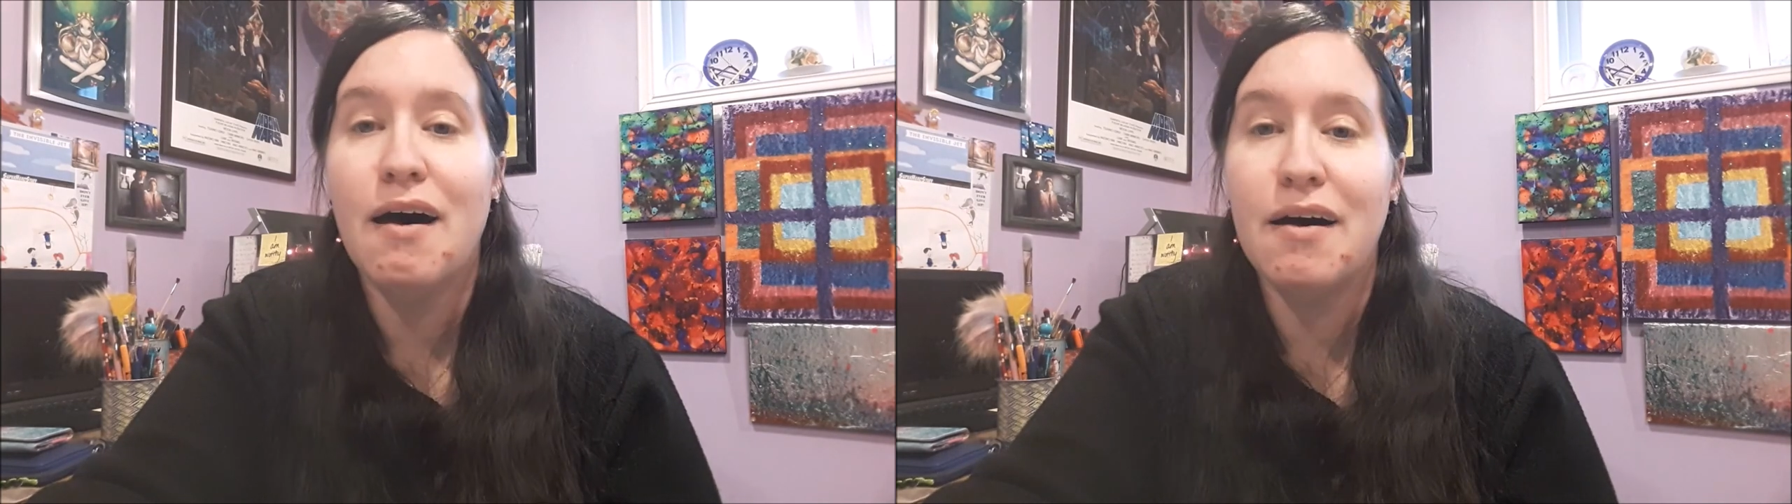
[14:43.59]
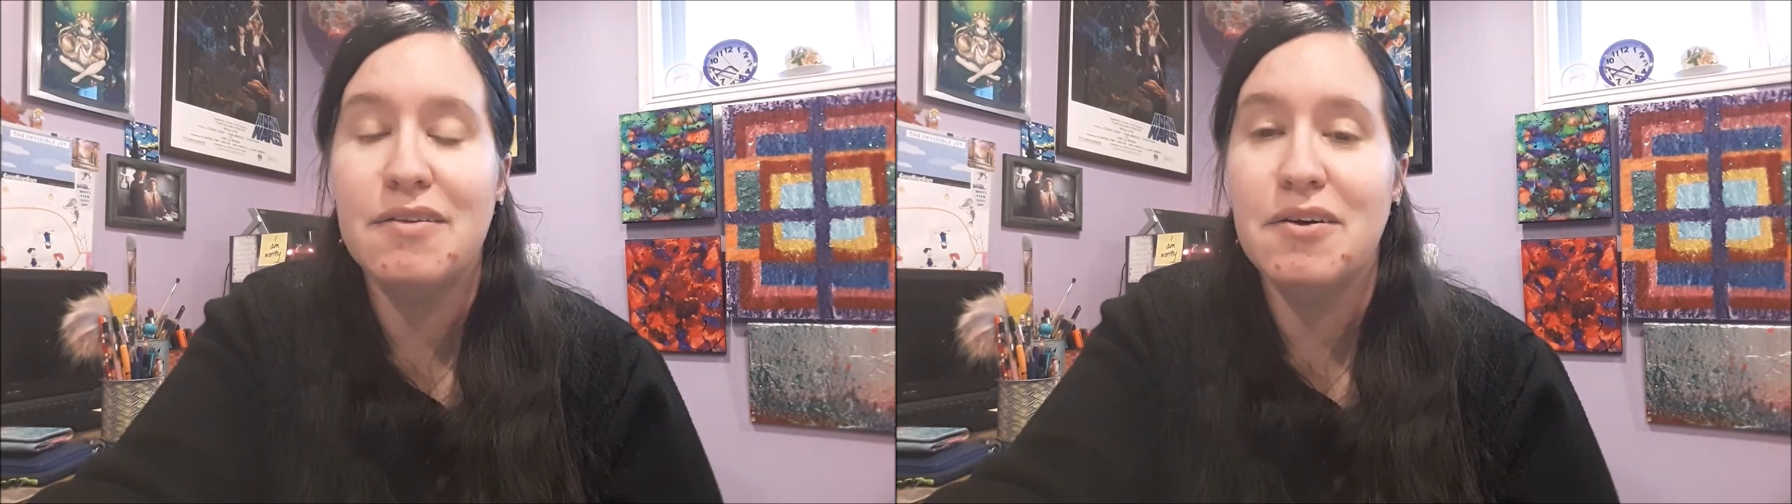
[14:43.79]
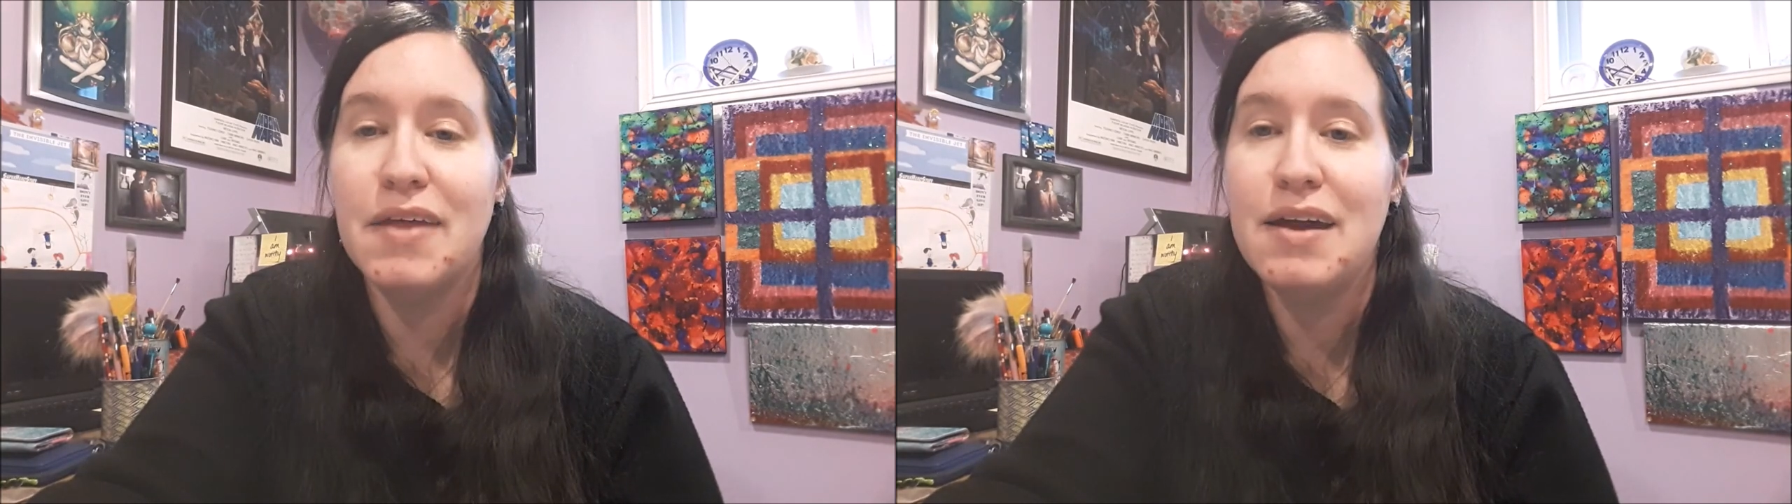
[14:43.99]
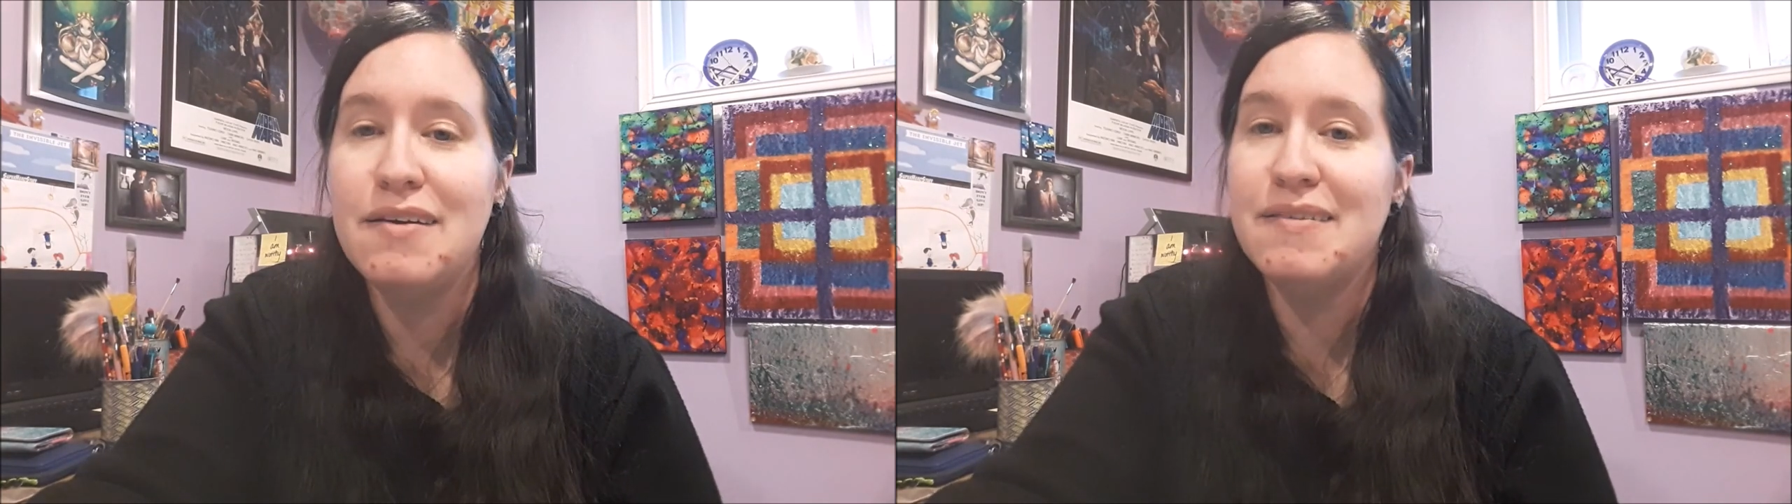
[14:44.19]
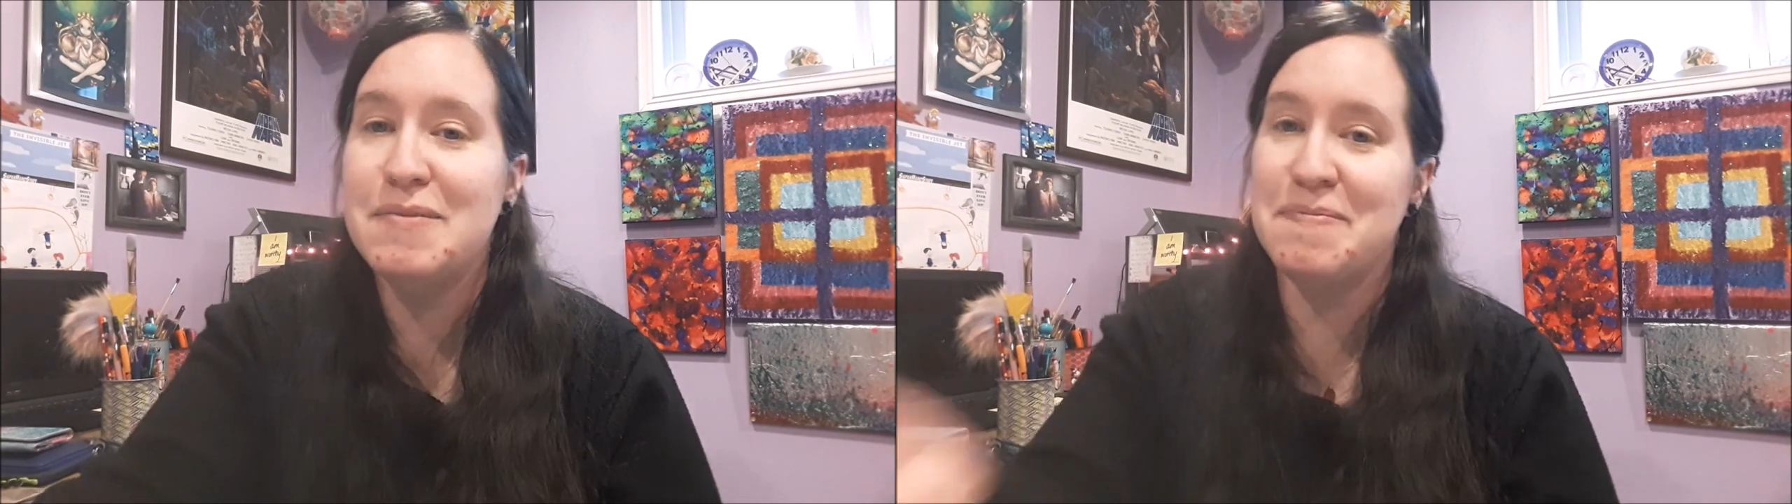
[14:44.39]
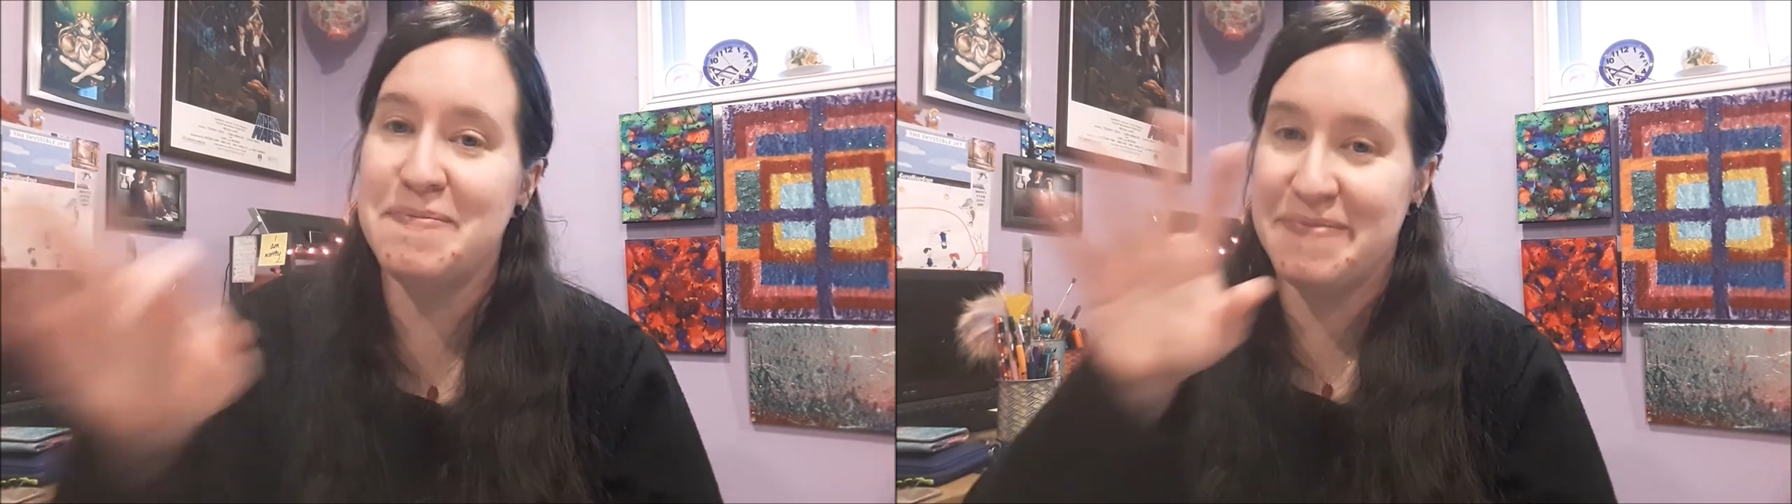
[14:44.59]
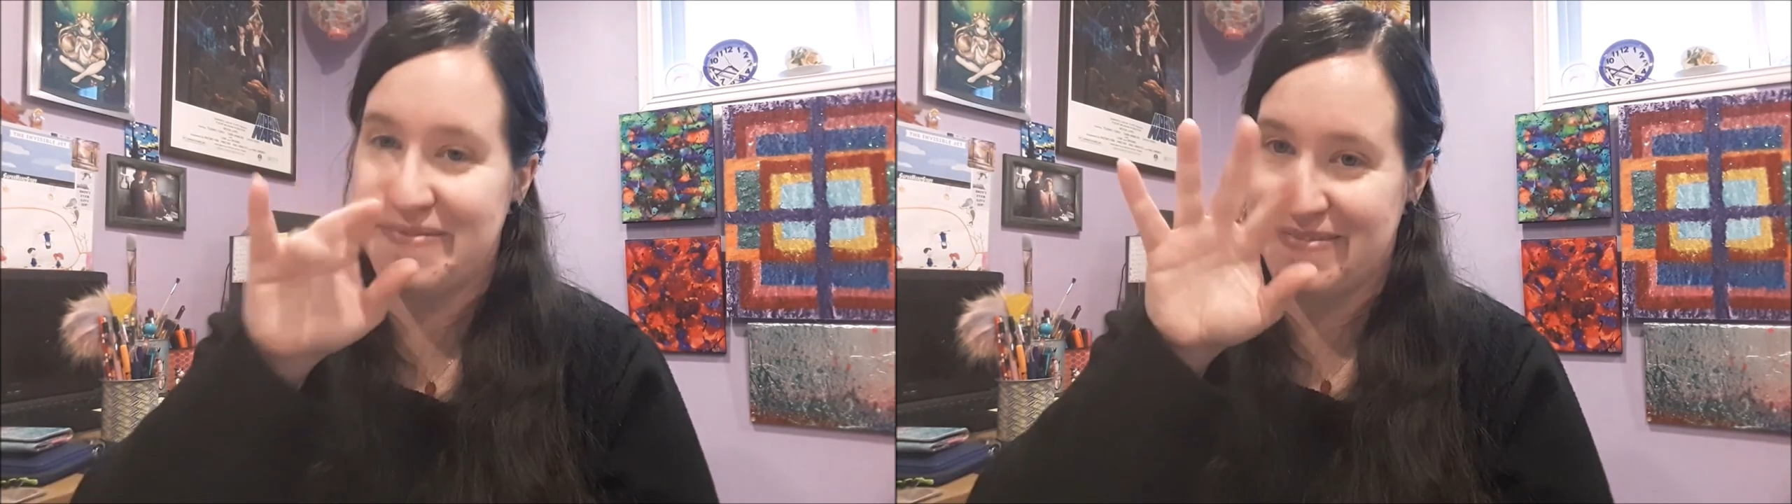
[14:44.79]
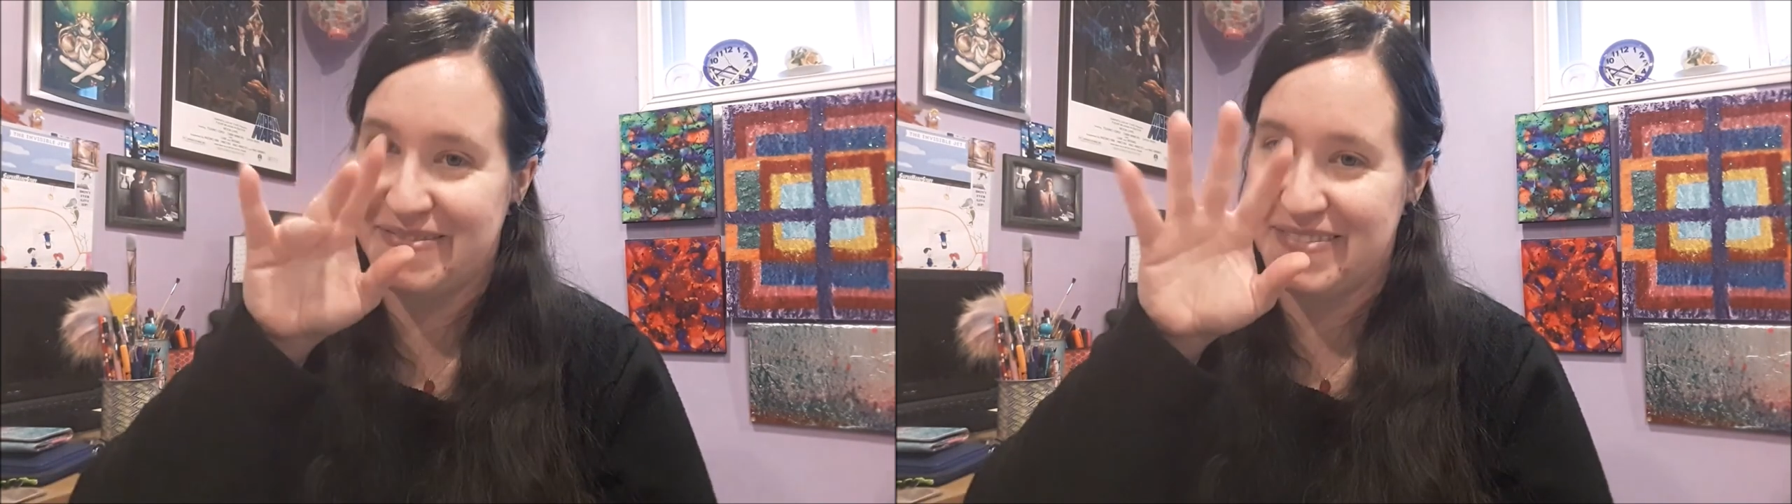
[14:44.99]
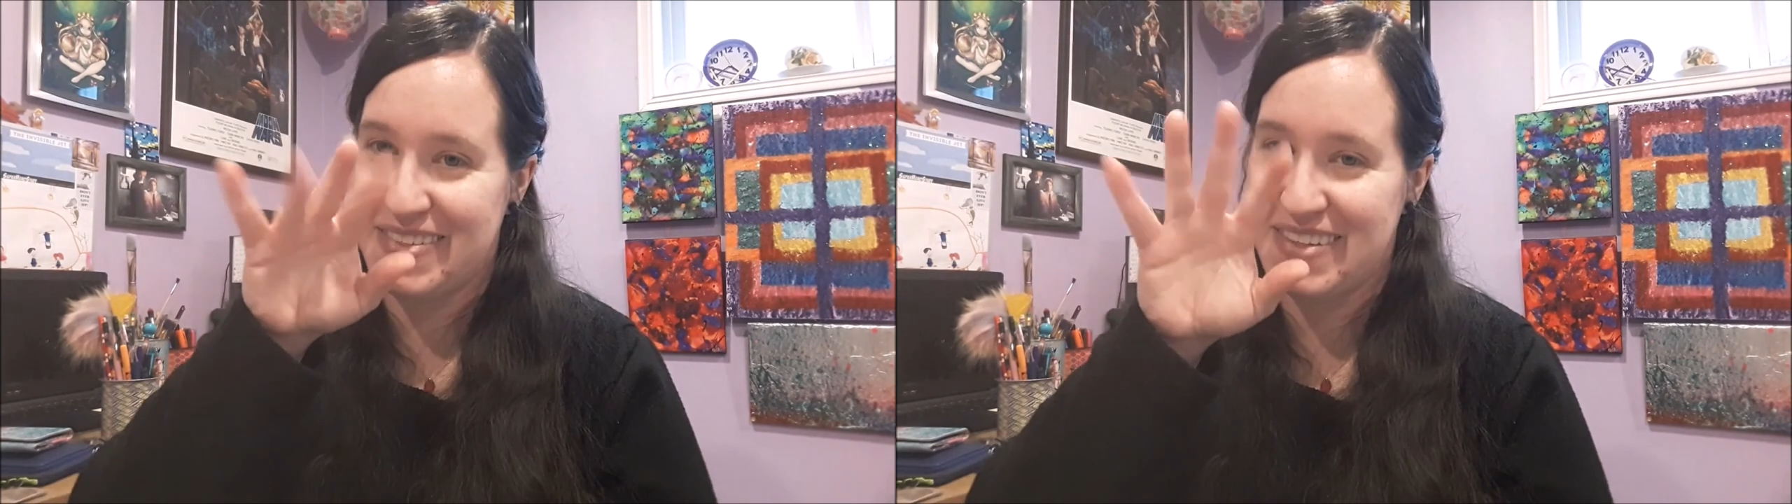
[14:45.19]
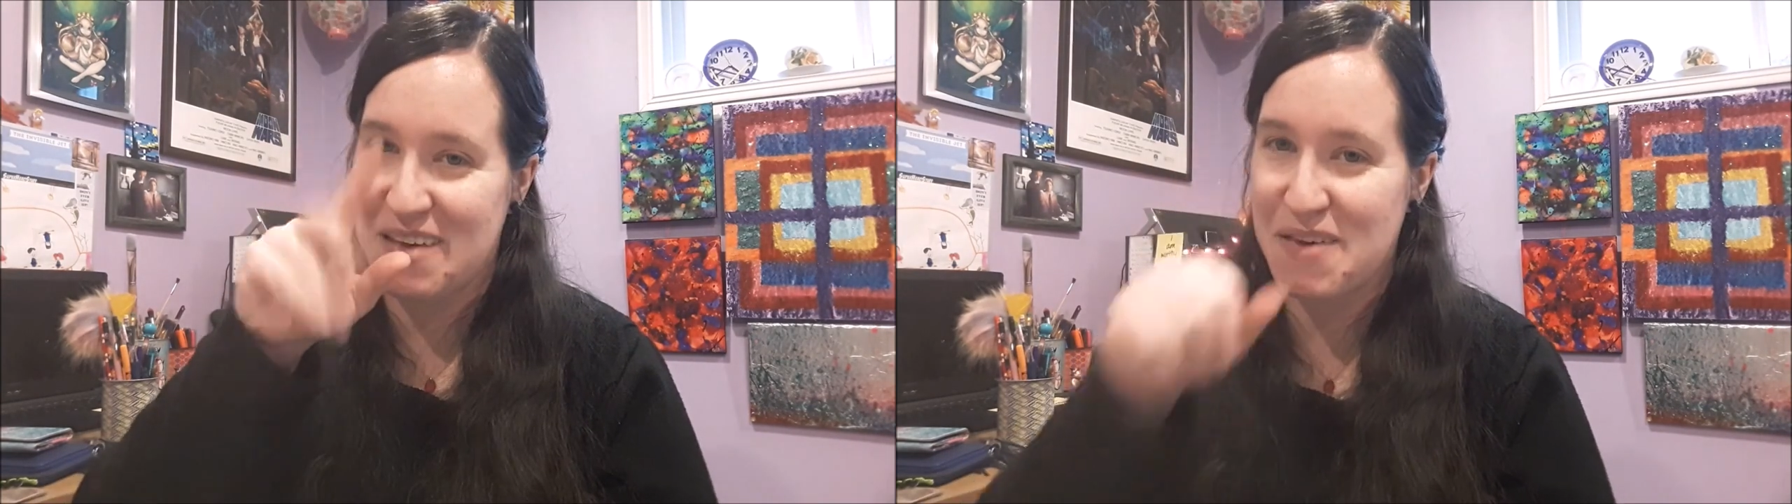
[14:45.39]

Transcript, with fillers: Until then, stay